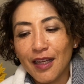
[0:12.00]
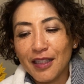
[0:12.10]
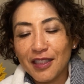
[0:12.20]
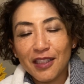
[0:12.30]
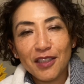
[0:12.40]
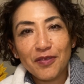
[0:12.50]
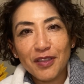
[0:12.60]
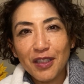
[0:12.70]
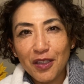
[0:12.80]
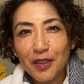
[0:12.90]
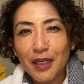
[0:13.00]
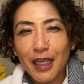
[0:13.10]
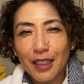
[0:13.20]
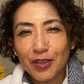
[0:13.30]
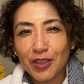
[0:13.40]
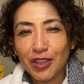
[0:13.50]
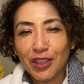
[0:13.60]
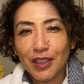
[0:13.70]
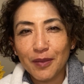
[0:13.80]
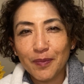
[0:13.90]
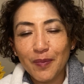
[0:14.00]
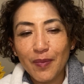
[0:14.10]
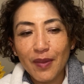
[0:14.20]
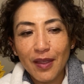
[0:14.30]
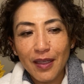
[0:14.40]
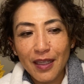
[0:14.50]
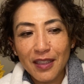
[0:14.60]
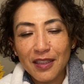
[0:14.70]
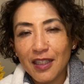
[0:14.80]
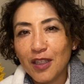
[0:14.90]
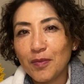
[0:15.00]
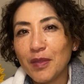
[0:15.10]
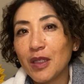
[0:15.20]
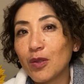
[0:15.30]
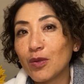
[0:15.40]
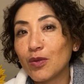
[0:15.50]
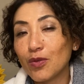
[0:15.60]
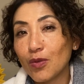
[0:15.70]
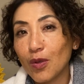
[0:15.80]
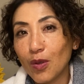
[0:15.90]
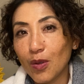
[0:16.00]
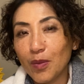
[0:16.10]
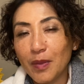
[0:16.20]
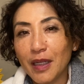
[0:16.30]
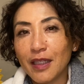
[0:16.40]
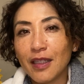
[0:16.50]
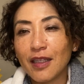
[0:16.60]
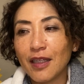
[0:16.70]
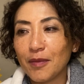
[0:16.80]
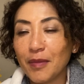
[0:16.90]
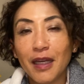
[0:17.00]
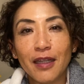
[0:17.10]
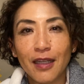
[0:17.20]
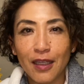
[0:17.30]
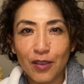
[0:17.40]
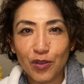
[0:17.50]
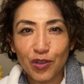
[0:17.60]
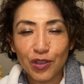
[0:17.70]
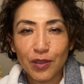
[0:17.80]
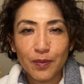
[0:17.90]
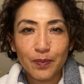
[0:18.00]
shifting your energy instead of being controlled by the bad energy.